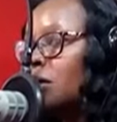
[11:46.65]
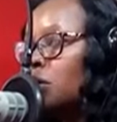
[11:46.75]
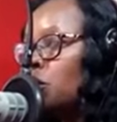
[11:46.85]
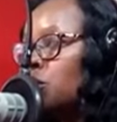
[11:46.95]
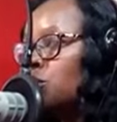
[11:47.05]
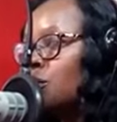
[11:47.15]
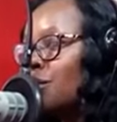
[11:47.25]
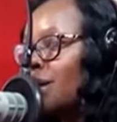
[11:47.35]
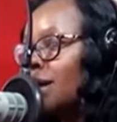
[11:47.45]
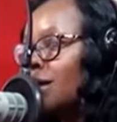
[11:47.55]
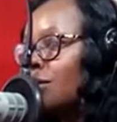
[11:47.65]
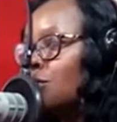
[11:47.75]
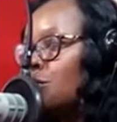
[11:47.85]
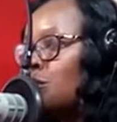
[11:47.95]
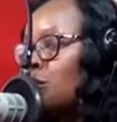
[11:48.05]
Kolo Creek
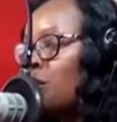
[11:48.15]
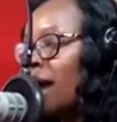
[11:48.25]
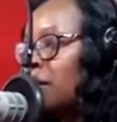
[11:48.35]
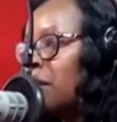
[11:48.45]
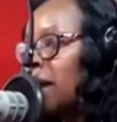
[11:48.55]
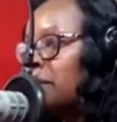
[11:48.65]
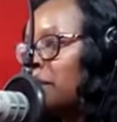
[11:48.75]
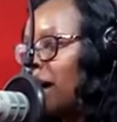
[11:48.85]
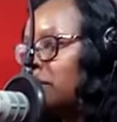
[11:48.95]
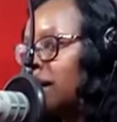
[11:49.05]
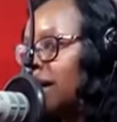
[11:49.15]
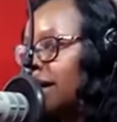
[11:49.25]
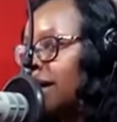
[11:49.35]
Rumo Ekwe pipeline,